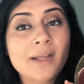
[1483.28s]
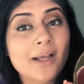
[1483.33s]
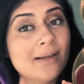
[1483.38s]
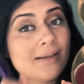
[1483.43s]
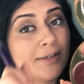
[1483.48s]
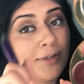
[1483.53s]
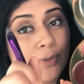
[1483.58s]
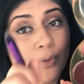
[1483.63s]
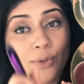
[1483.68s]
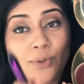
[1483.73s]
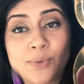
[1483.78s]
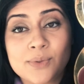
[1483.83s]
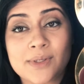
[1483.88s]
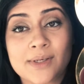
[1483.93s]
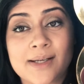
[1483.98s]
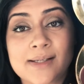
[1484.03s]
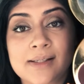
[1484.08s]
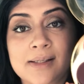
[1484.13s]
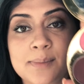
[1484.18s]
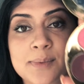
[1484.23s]
I don't use it
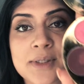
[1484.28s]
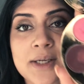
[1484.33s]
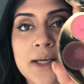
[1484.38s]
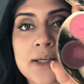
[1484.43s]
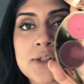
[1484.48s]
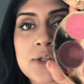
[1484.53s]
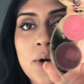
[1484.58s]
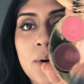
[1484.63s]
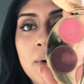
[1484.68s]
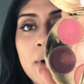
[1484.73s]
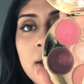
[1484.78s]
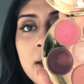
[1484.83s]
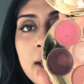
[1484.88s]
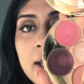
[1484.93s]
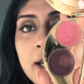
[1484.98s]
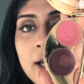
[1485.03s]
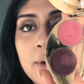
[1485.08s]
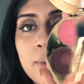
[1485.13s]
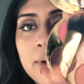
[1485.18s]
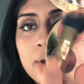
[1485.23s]
as lipstick. So
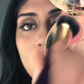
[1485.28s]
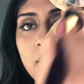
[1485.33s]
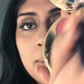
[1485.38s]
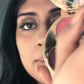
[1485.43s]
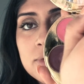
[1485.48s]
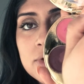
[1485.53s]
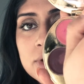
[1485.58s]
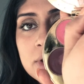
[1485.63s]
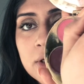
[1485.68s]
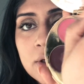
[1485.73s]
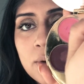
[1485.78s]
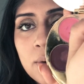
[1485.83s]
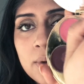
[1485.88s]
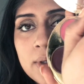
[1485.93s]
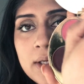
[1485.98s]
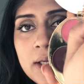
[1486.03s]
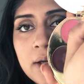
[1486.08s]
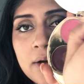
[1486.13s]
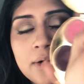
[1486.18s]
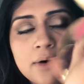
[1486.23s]
here we go. I'm just going to go
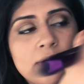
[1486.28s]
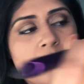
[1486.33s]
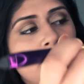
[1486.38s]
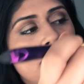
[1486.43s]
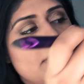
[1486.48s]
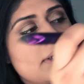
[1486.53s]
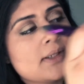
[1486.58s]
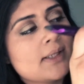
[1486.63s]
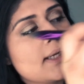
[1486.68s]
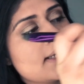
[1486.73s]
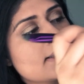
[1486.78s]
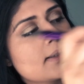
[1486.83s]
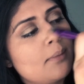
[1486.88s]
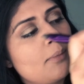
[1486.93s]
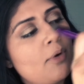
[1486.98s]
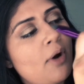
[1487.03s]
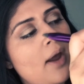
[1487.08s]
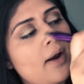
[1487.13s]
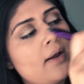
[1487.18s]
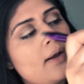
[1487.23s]
in here. I'm going to take some
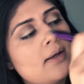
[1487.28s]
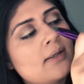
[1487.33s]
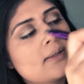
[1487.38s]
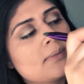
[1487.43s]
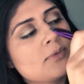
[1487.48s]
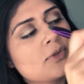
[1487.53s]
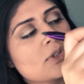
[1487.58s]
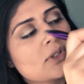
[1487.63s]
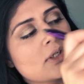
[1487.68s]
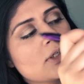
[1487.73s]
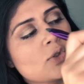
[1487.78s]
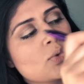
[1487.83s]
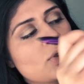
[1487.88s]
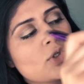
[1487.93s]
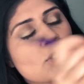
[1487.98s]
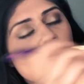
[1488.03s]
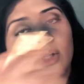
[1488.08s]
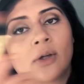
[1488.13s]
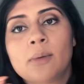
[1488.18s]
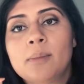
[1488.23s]
product. I'm just going to
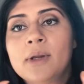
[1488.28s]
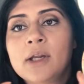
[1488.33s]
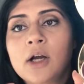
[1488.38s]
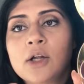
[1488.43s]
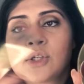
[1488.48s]
swish a little bit